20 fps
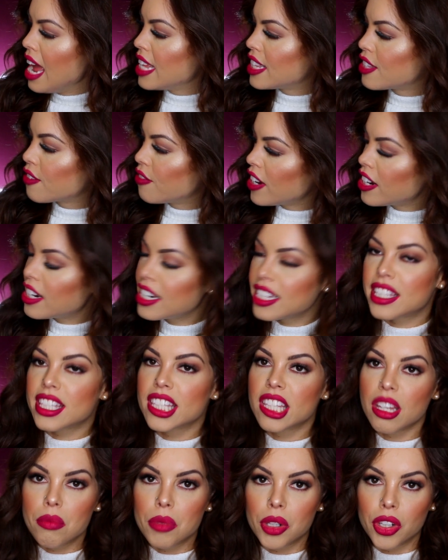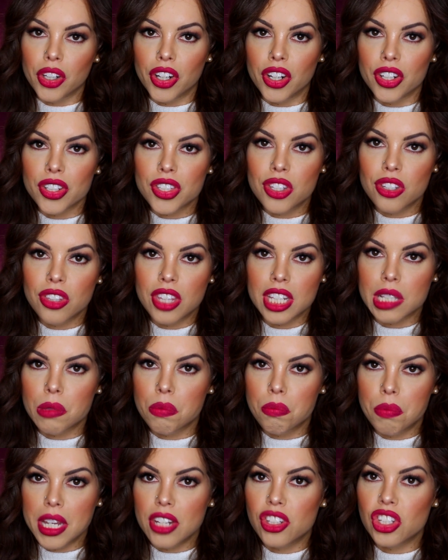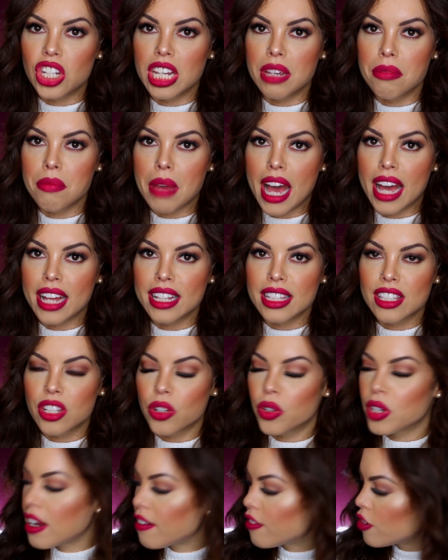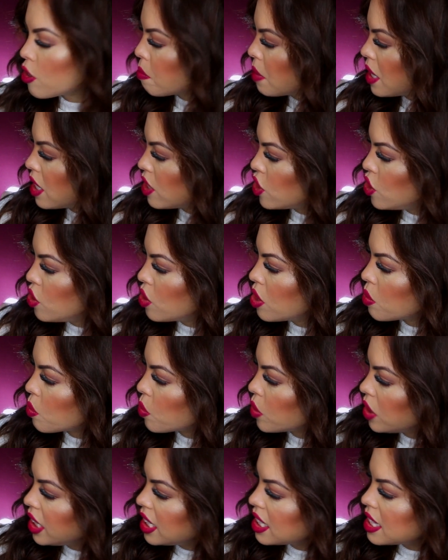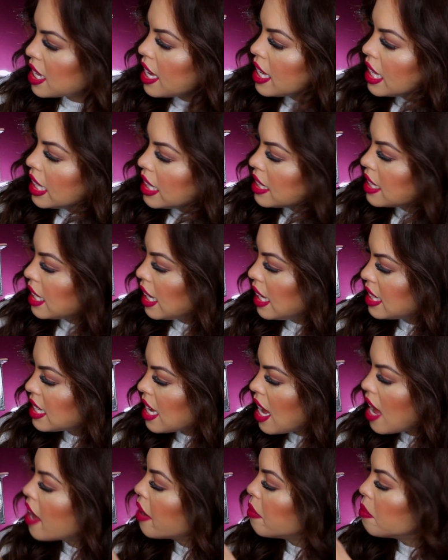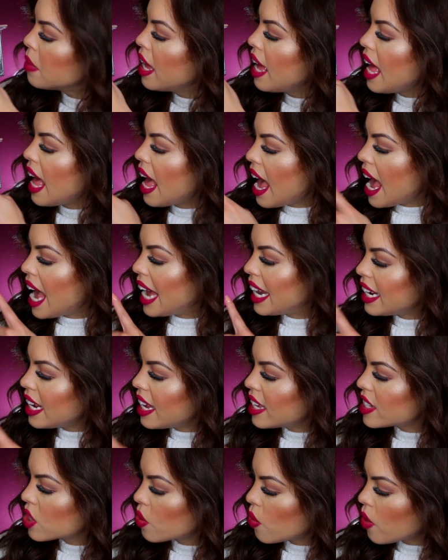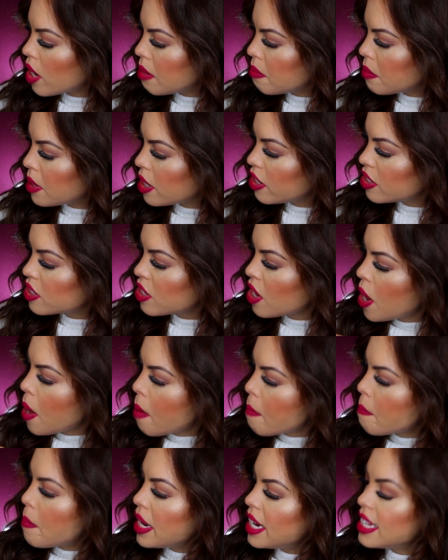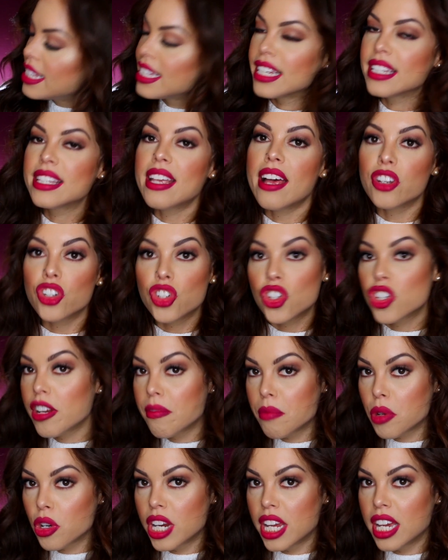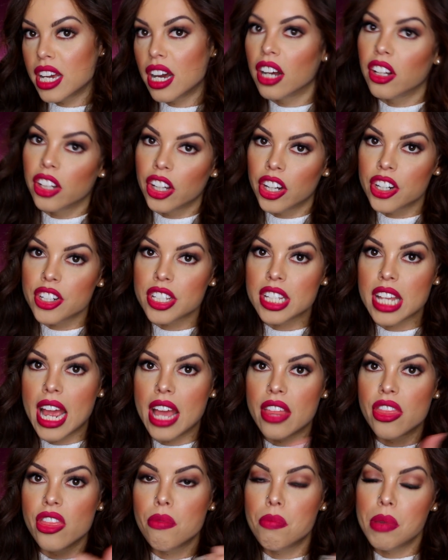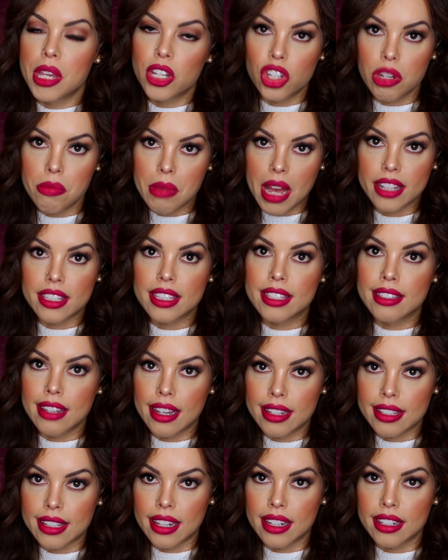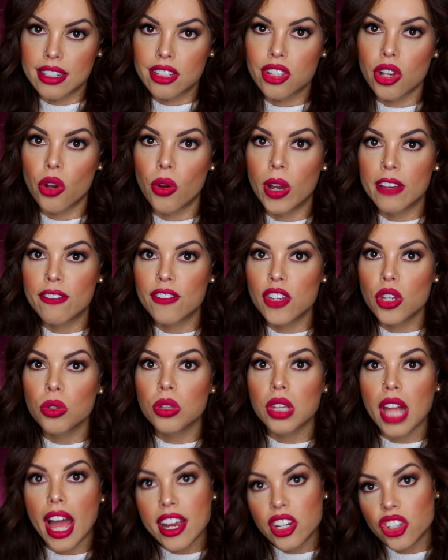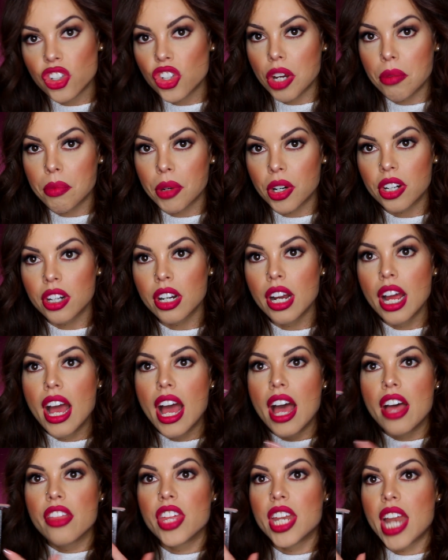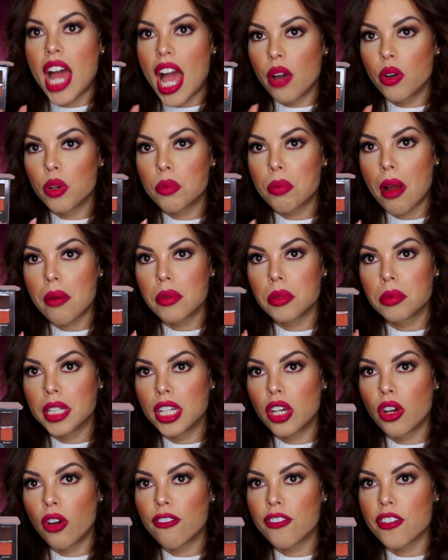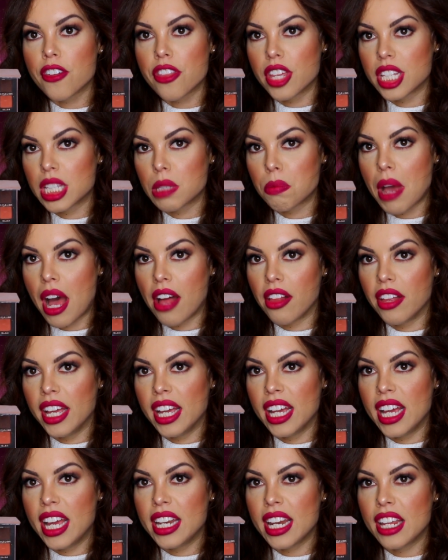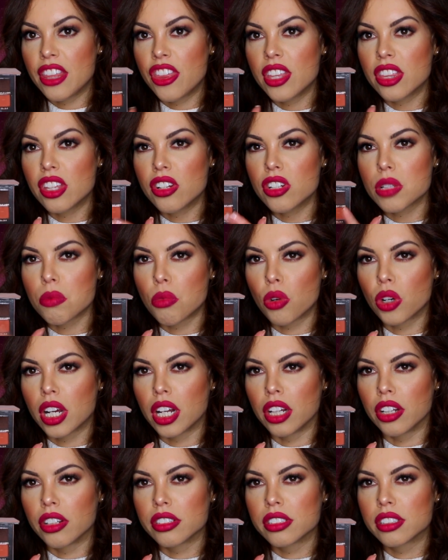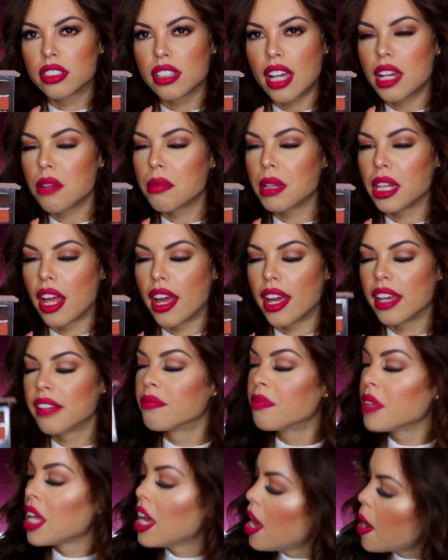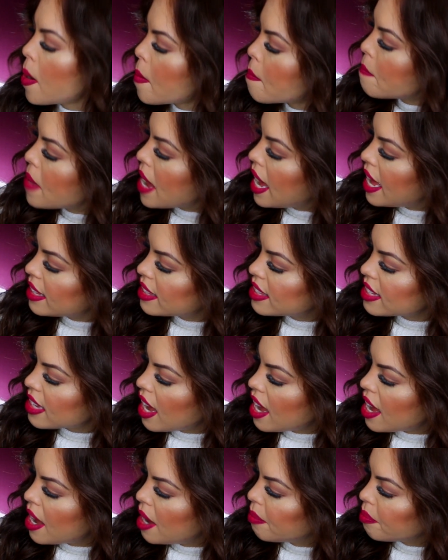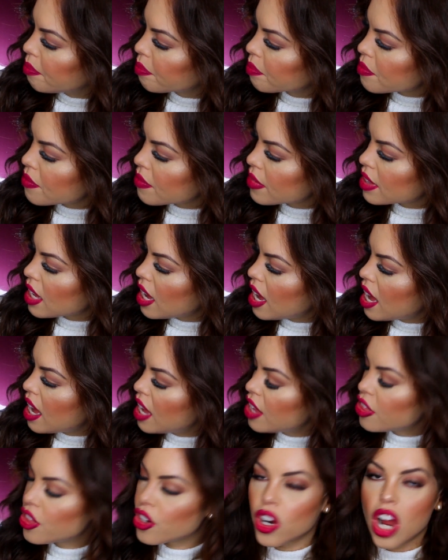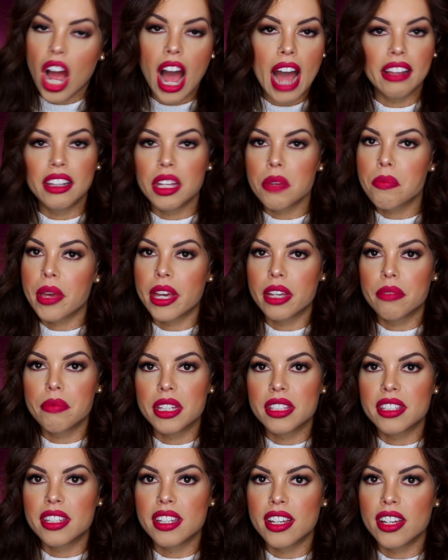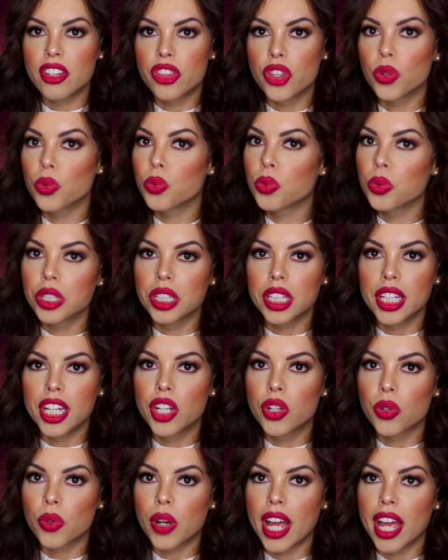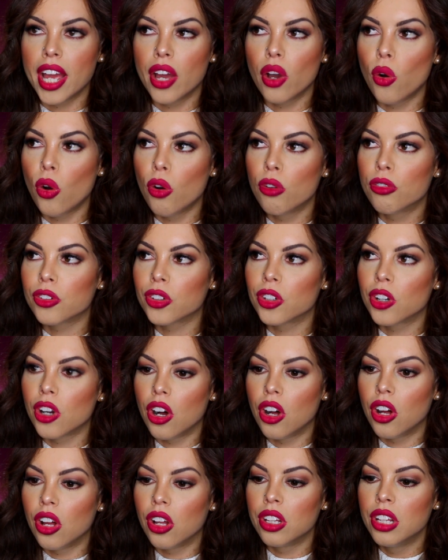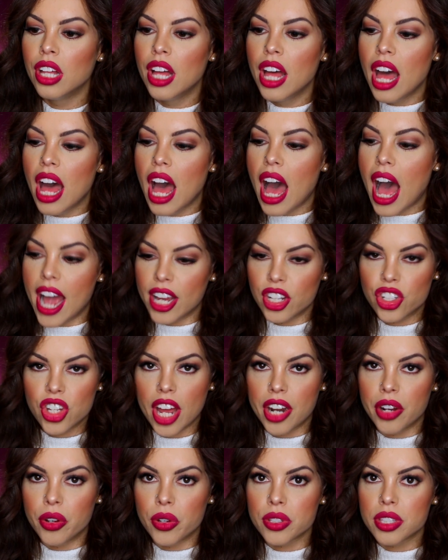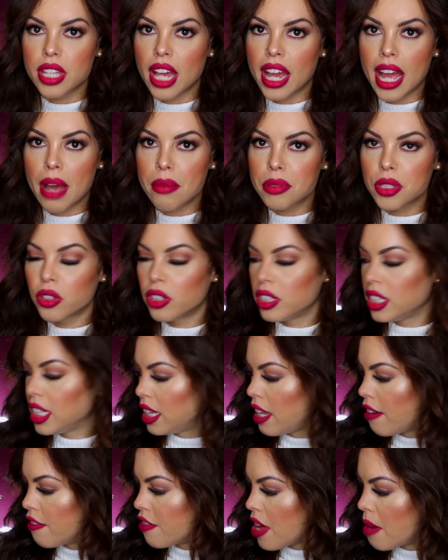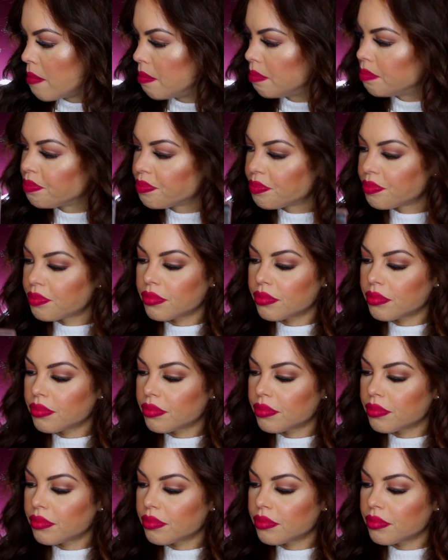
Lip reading: It's very similar to this Peachy Mattes or whatever because you can really take it daytime, and it has cranberries, but it does have shimmery colors, and the Peachy Mattes doesn't. So if you like shimmer, then I would probably go for this palette. And I think there's more colors. I could be lying. But they're highly pigmented. They're really great overall eyeshadows. I absolutely love them.